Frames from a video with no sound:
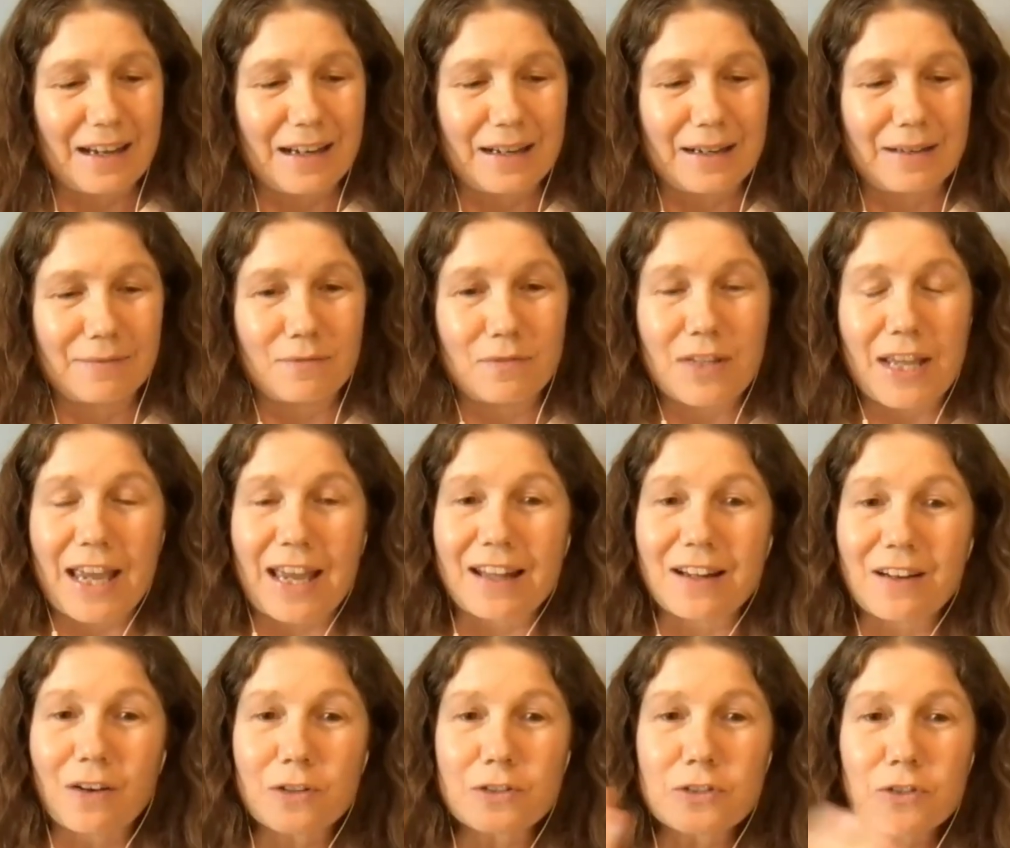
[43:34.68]

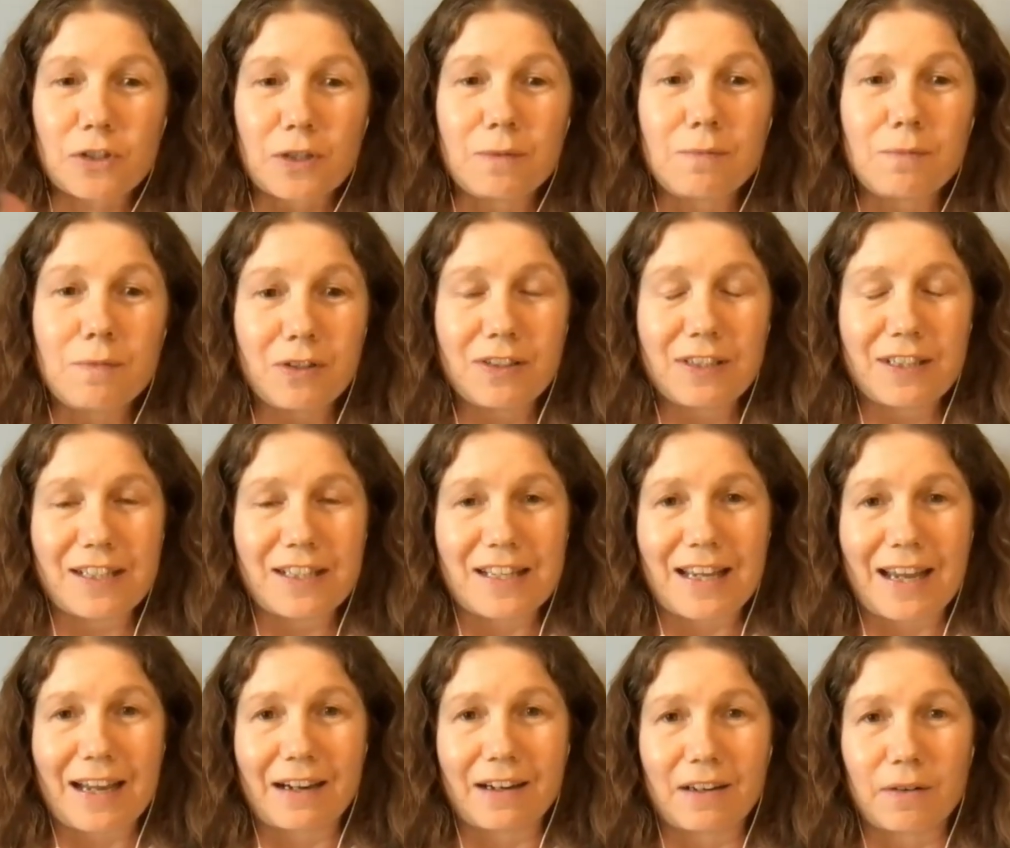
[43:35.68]
And also community
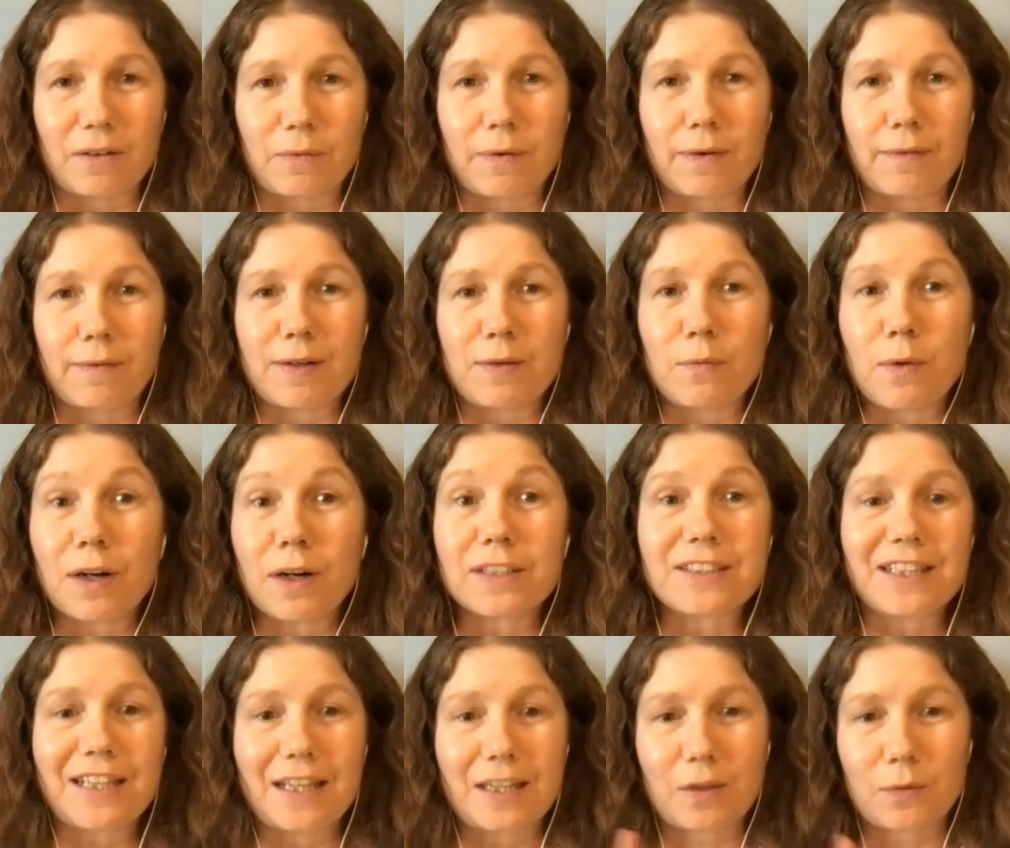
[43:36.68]
care, where we
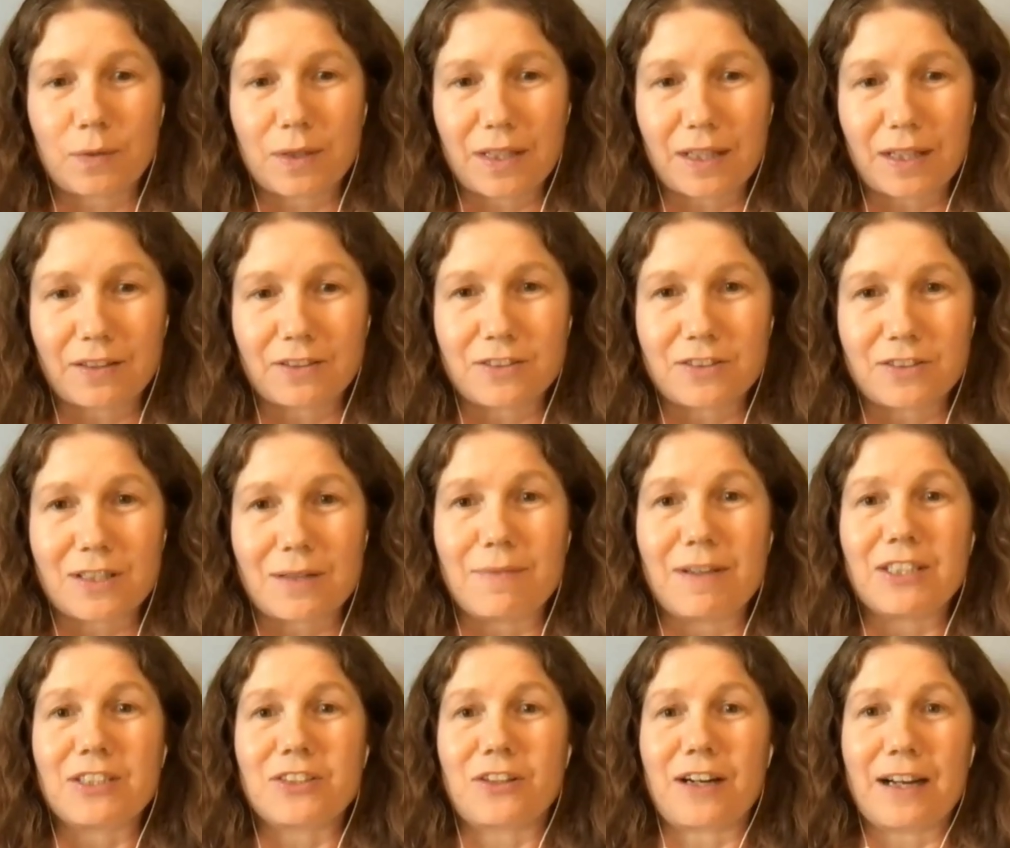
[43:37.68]
work together with others to
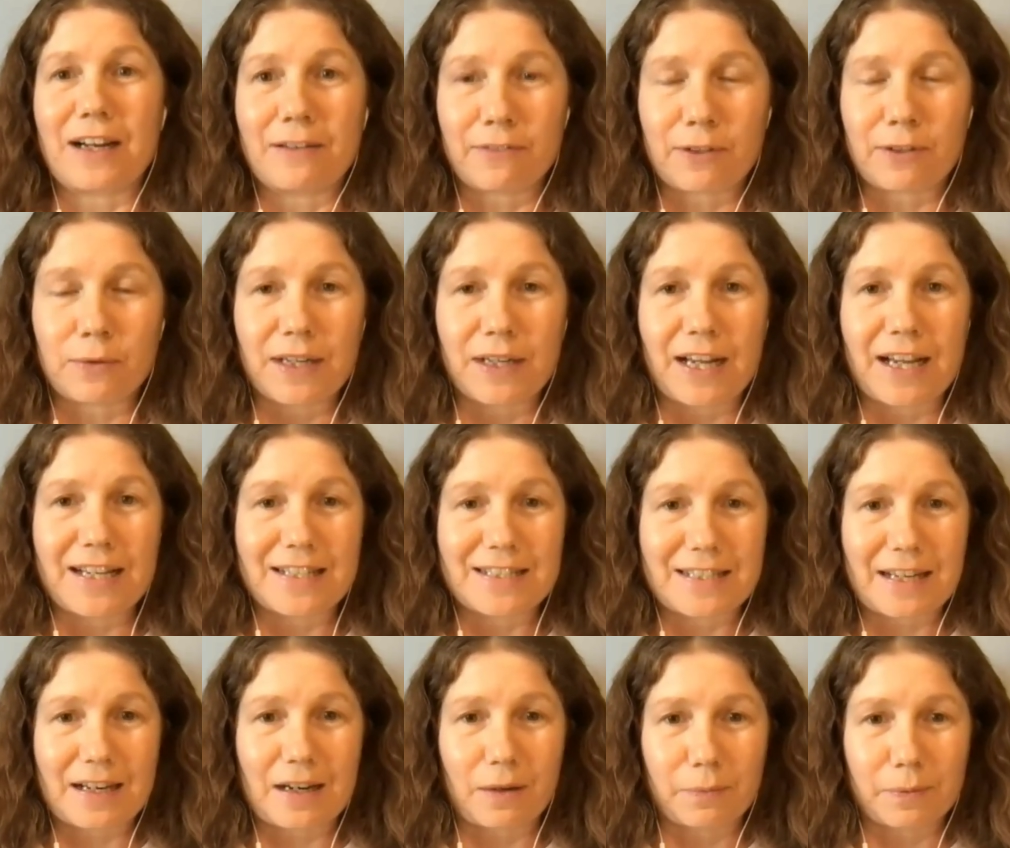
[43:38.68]
make sure everyone has
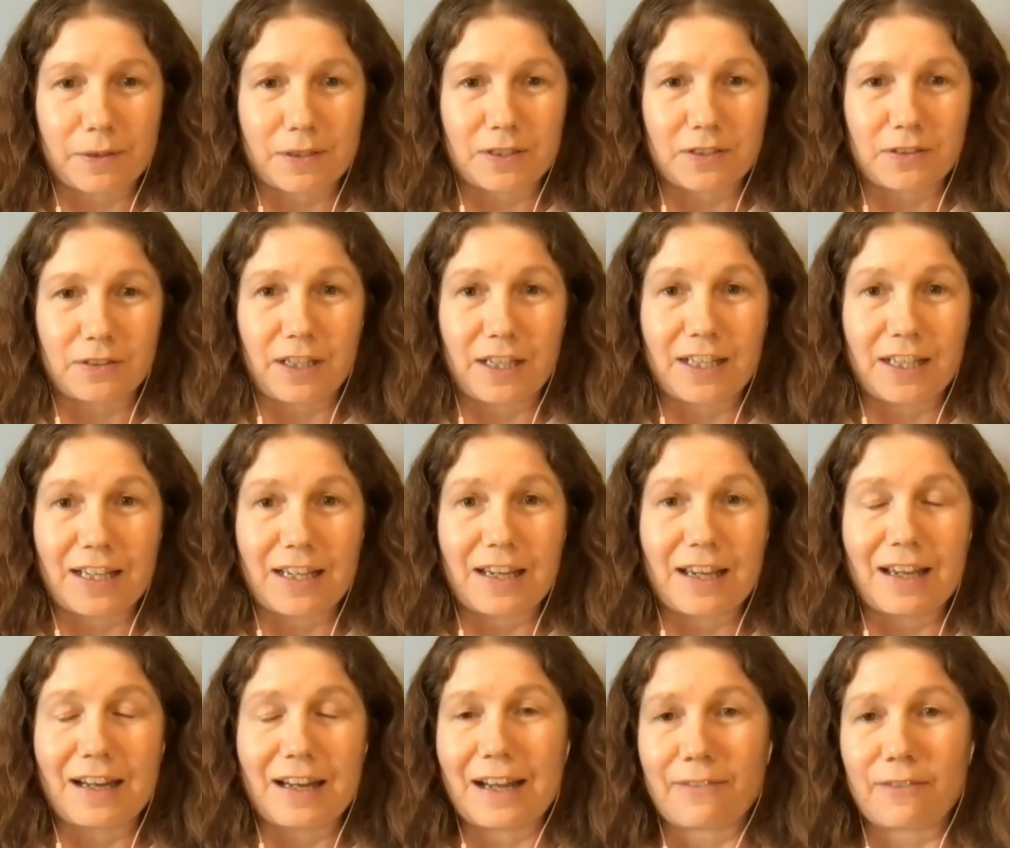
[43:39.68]
that
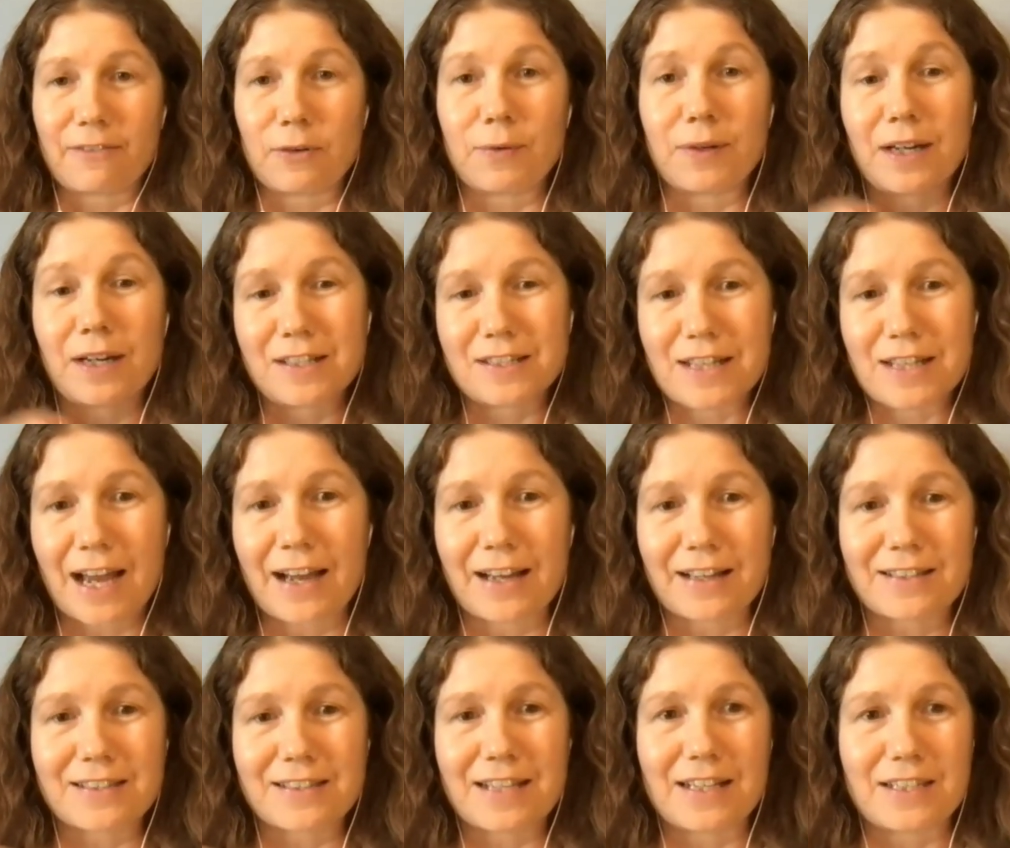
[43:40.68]
opportunity and everyone has
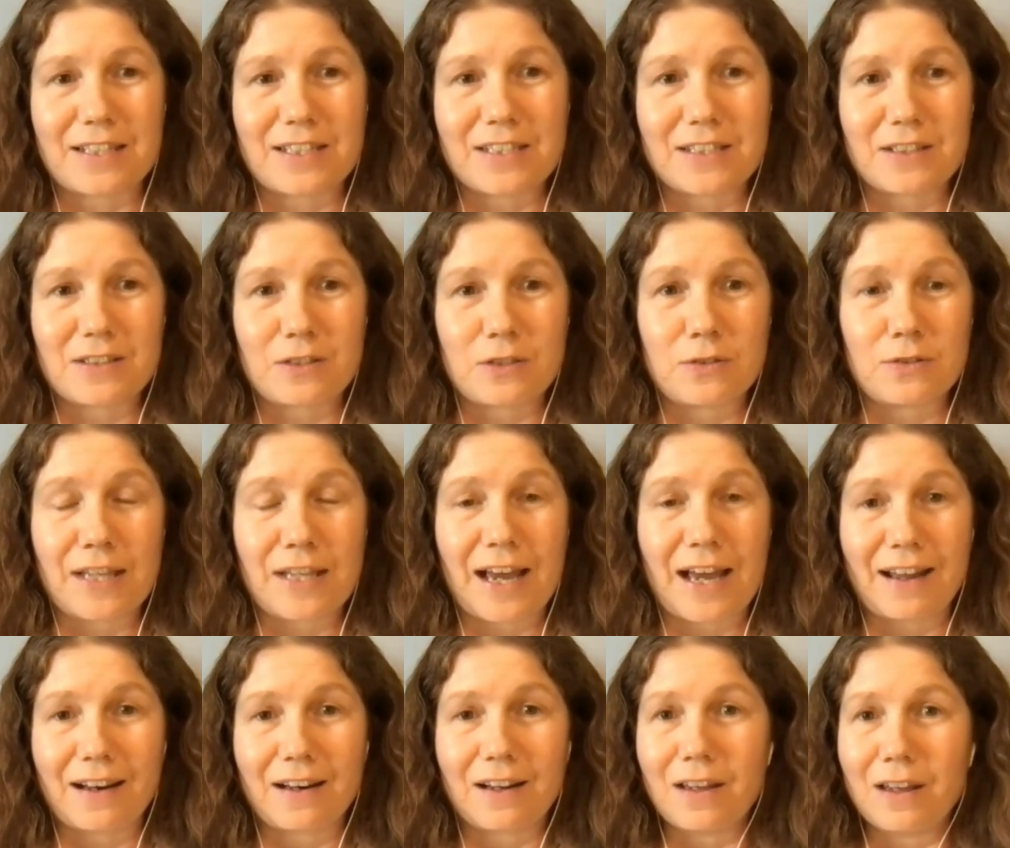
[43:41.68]
access to
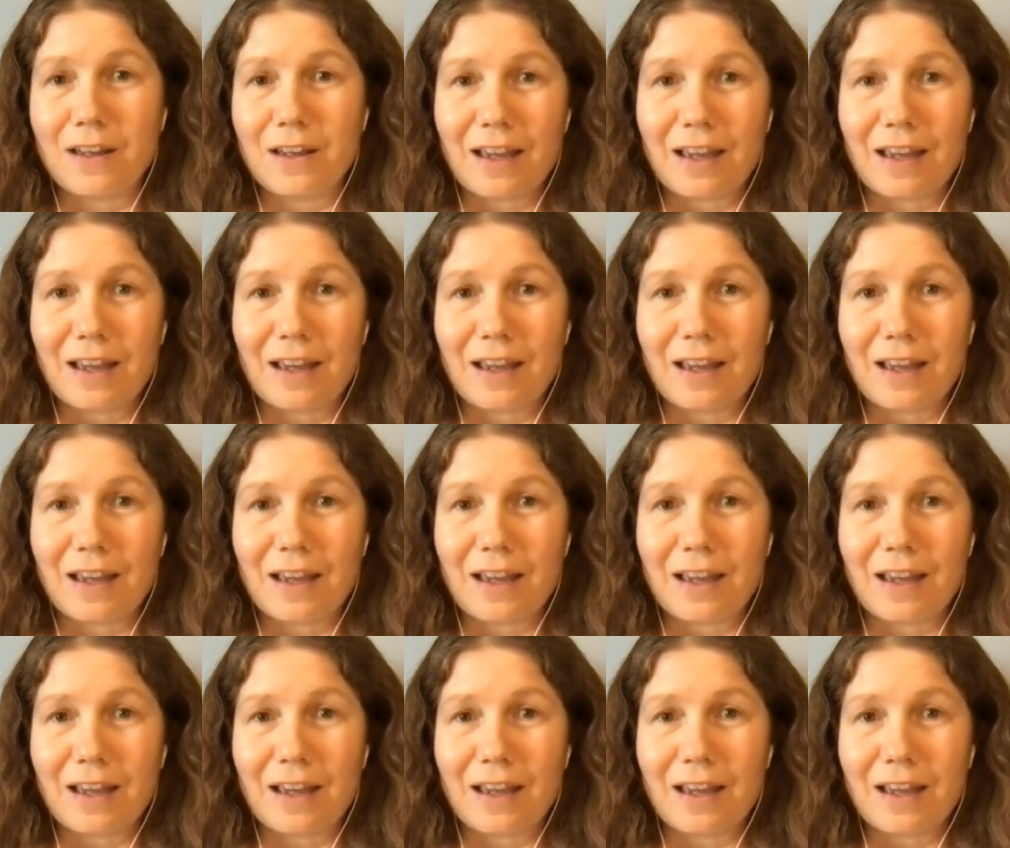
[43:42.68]
that.